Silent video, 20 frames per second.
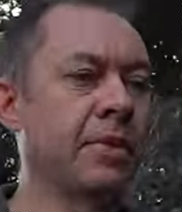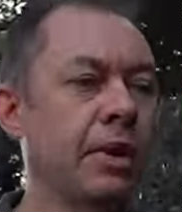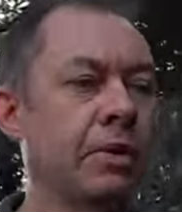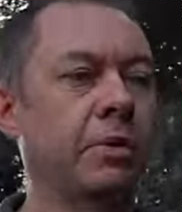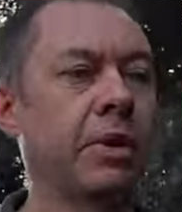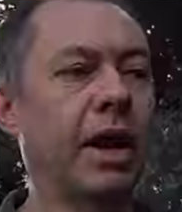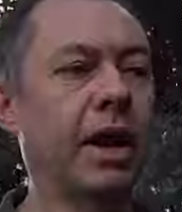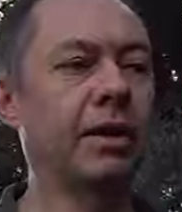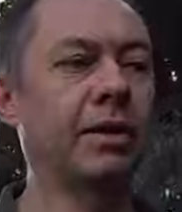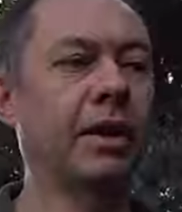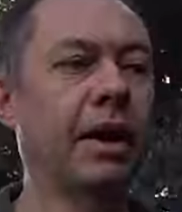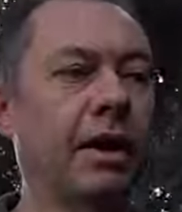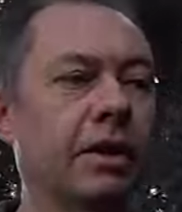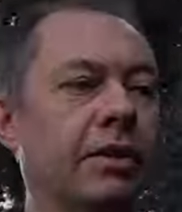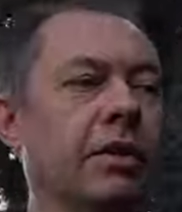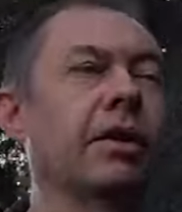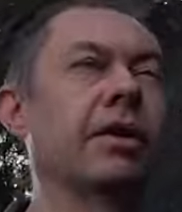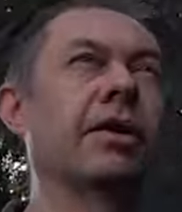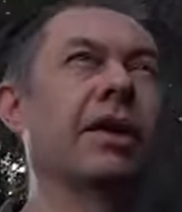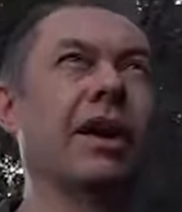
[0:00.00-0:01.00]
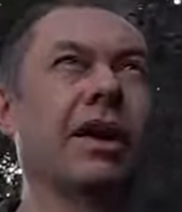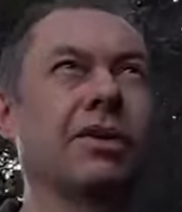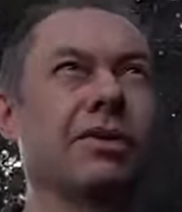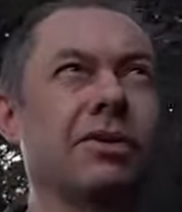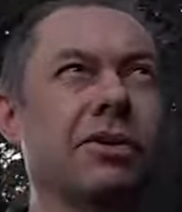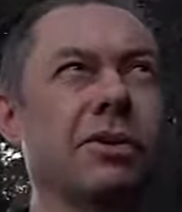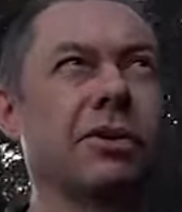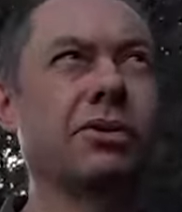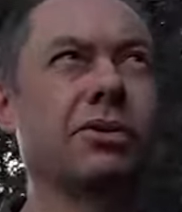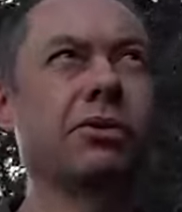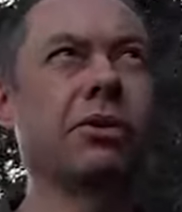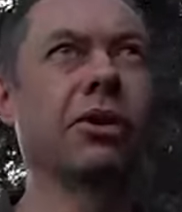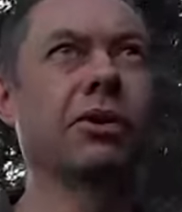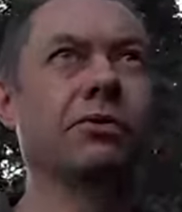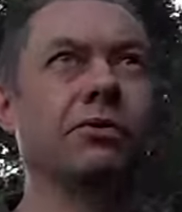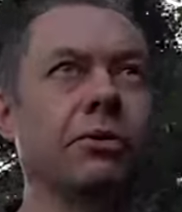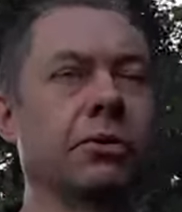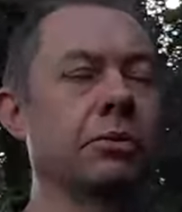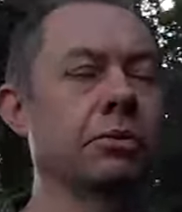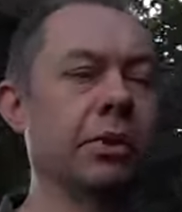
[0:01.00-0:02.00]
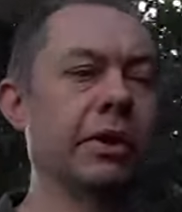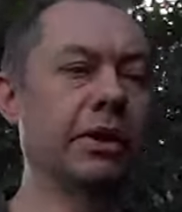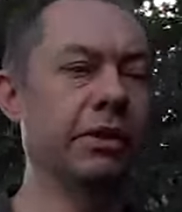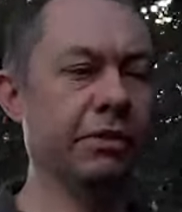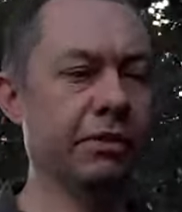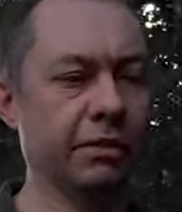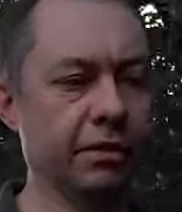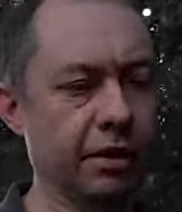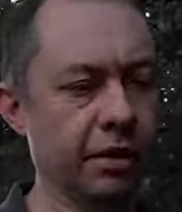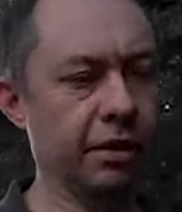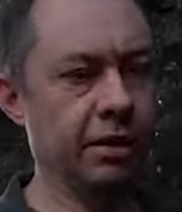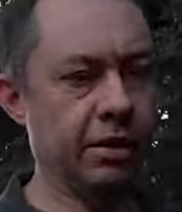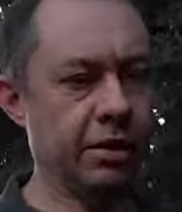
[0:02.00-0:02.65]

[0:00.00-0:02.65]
uh, we had that done. That took quite a few weeks.